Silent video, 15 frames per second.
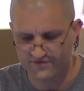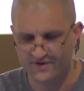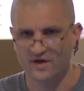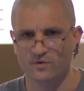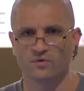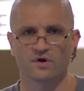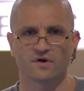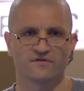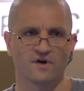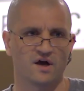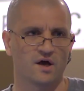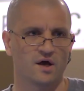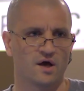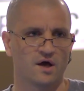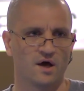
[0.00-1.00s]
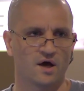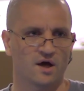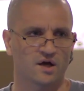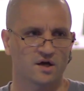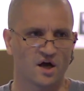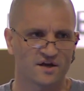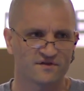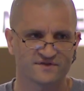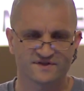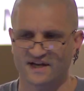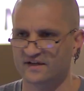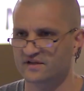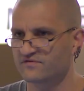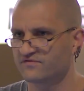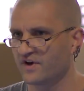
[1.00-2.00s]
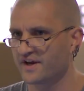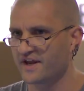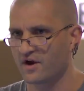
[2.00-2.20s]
They were a kind of sanctified